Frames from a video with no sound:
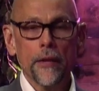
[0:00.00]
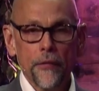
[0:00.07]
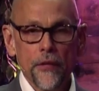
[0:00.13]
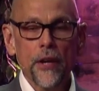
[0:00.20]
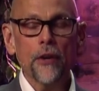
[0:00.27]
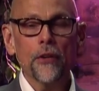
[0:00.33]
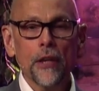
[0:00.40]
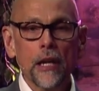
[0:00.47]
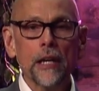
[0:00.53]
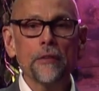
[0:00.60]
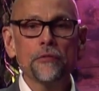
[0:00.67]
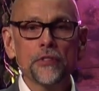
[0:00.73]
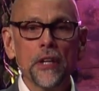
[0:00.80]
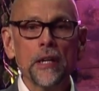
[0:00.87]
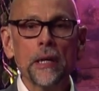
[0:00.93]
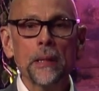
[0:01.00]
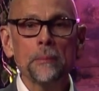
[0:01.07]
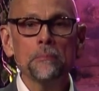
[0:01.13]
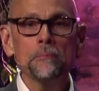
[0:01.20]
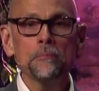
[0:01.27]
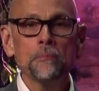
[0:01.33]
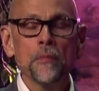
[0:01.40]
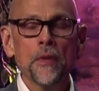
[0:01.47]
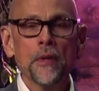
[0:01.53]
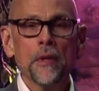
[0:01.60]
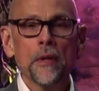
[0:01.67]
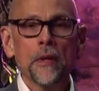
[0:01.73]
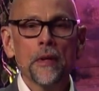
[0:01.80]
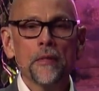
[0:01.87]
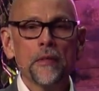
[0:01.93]
in their lifetime,
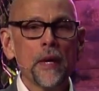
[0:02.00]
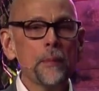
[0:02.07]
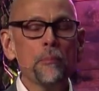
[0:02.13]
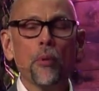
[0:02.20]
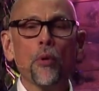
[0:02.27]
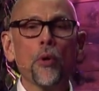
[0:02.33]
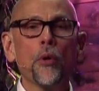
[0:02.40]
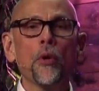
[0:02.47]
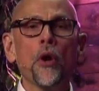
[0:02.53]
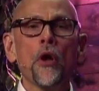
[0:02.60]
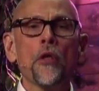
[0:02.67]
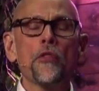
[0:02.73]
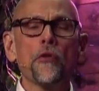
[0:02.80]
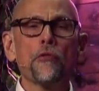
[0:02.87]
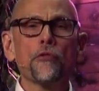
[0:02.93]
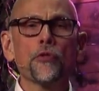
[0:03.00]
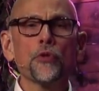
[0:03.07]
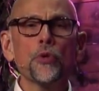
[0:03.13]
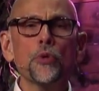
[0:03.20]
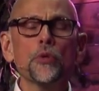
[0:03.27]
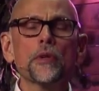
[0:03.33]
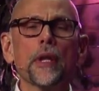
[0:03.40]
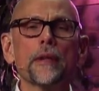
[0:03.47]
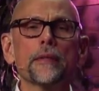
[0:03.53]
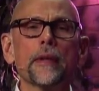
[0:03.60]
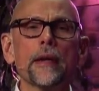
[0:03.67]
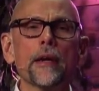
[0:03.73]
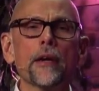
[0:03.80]
they bore the fruit that